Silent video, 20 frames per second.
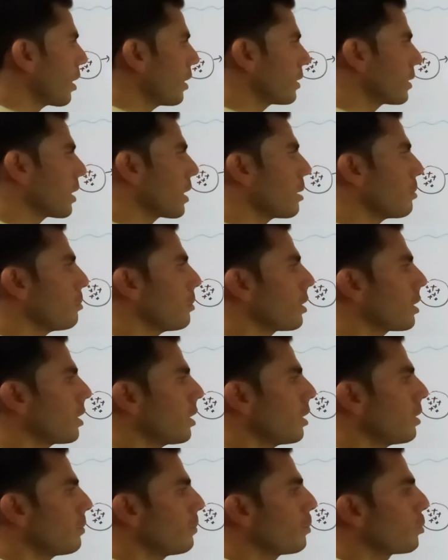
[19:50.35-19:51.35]
is the number
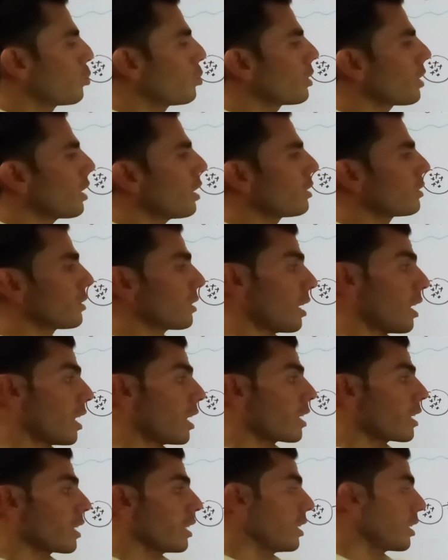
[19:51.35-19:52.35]
of protons
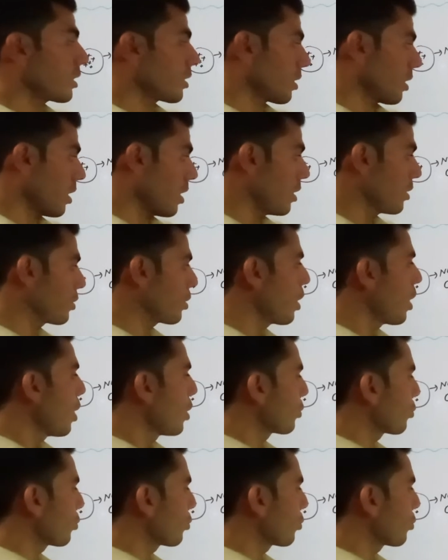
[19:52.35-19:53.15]
or electrons.